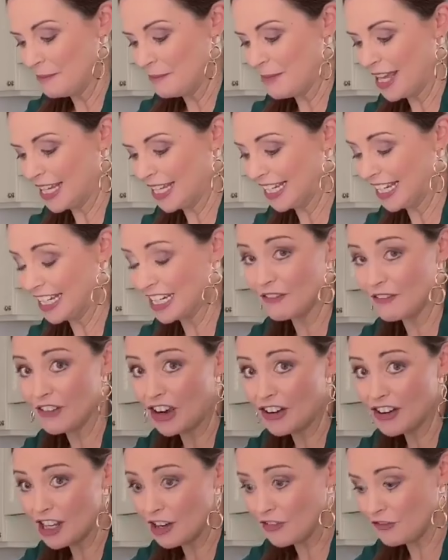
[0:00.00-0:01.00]
making it a
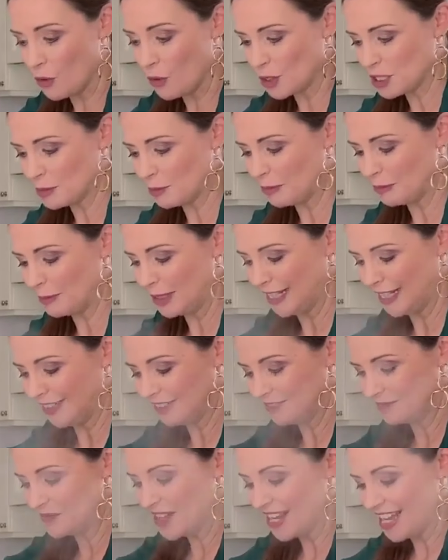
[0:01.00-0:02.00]
very affordable meal
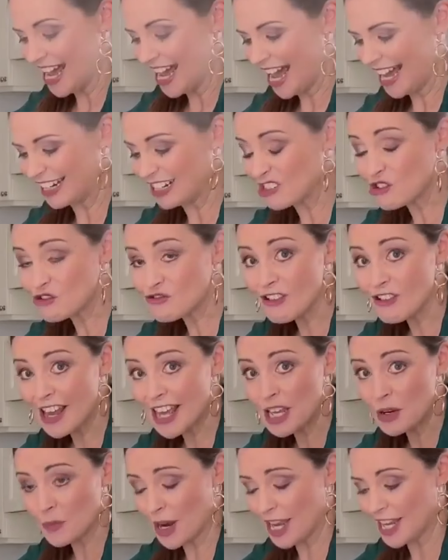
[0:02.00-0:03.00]
and a
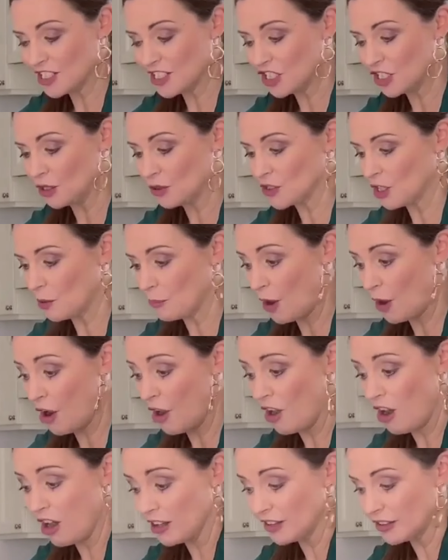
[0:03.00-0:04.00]
great way to use up
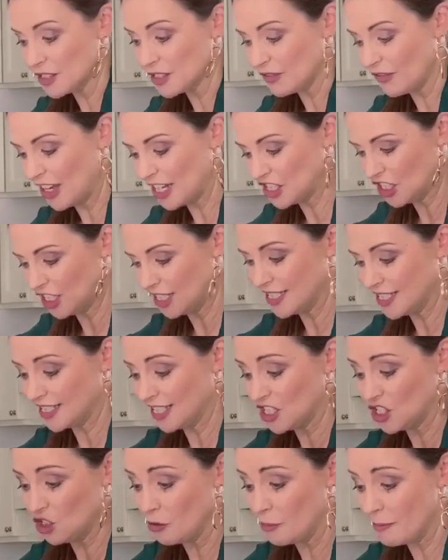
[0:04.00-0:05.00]
all those veggies
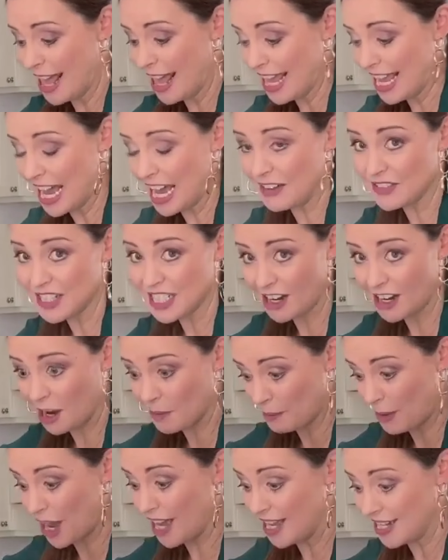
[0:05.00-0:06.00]
that you may have
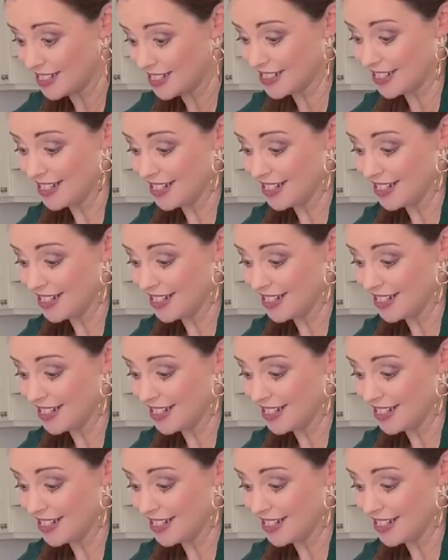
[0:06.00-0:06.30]
stockpiled,